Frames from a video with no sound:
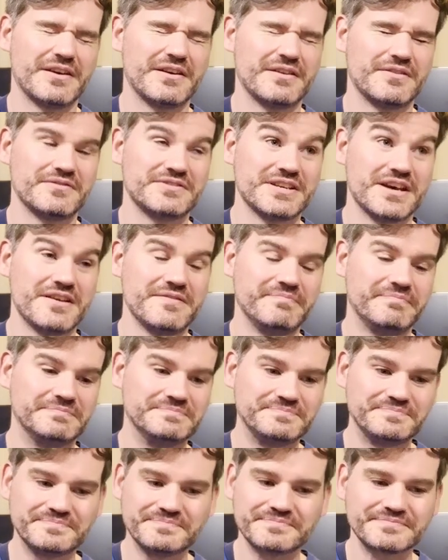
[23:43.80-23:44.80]
turn?
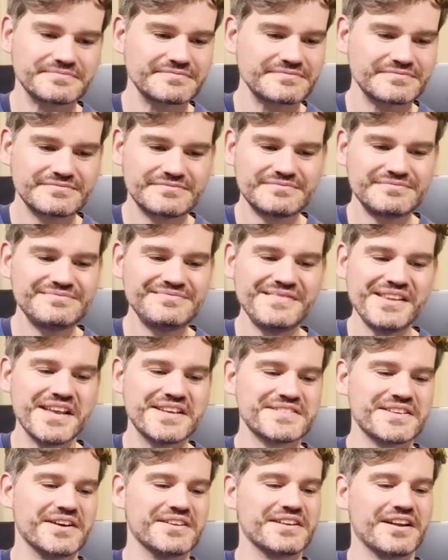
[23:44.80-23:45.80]

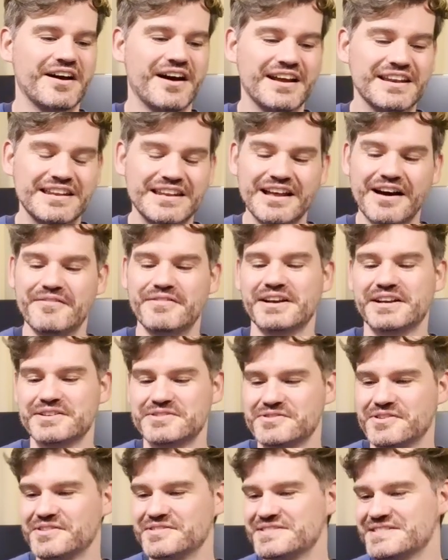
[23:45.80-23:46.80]
So I love
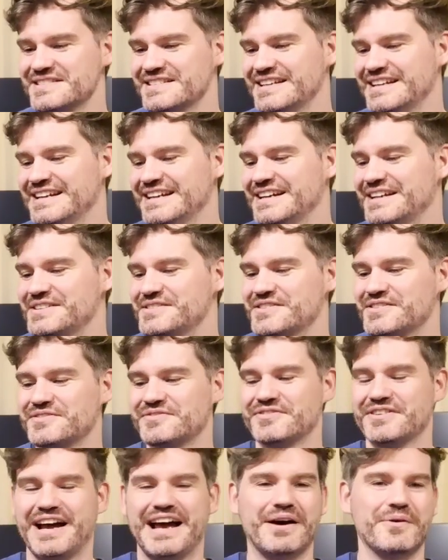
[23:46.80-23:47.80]
Ikadrons
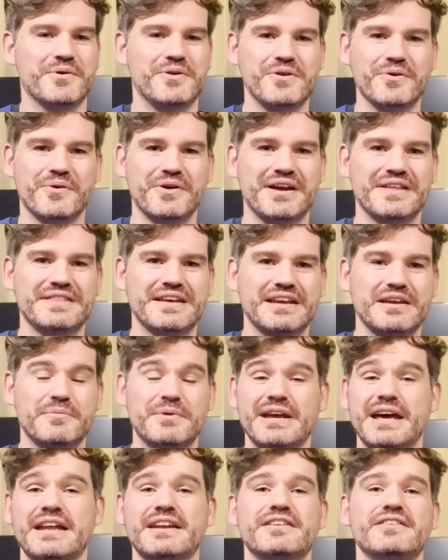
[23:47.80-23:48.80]
just for how annoying they can
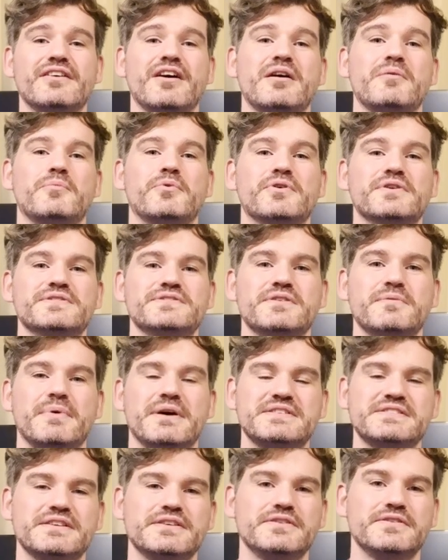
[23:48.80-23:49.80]
be, and at 9 points, you're
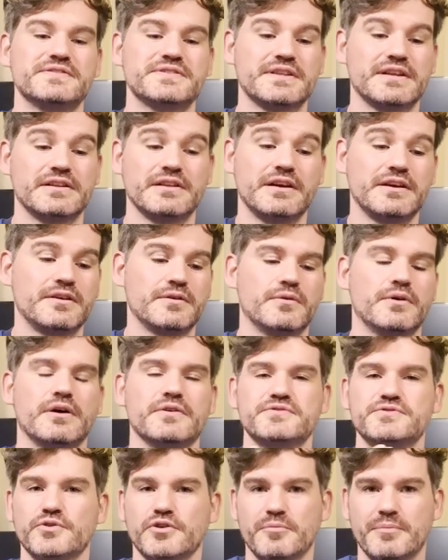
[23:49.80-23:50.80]
basically using that, like I
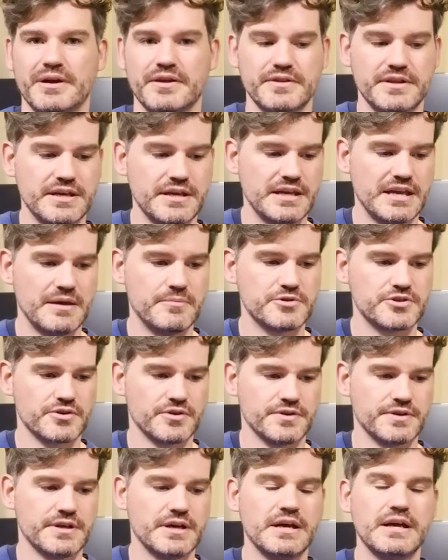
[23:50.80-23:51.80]
was talking about the
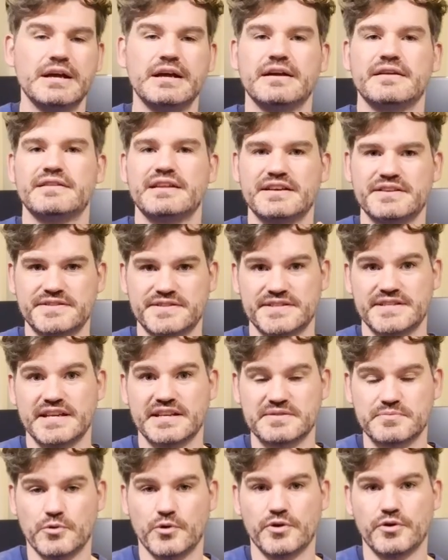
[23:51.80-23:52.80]
Imatron, that
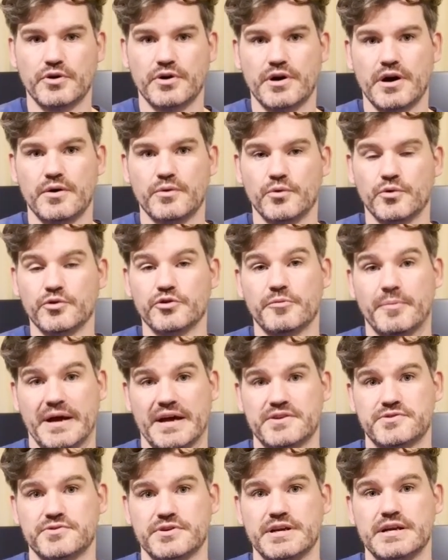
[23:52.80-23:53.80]
6-point order
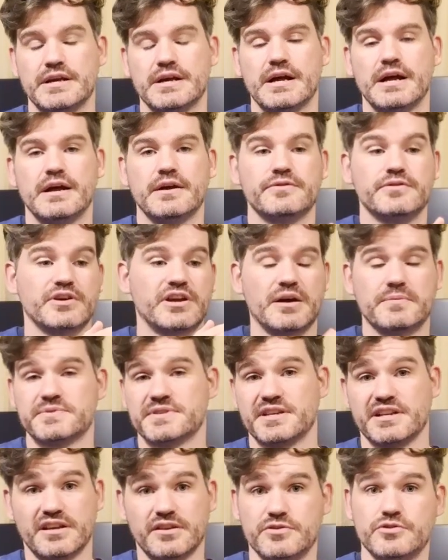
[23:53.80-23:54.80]
battery that comes
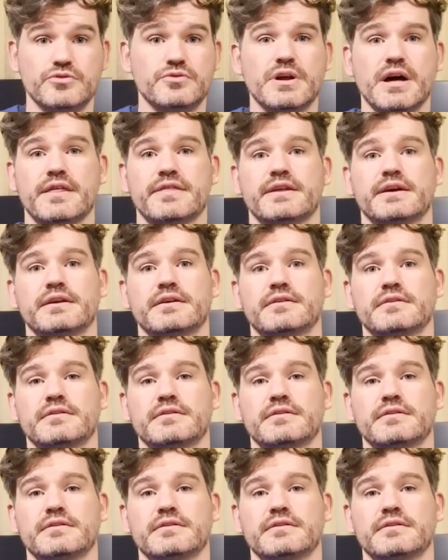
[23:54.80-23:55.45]
in and can do nothing.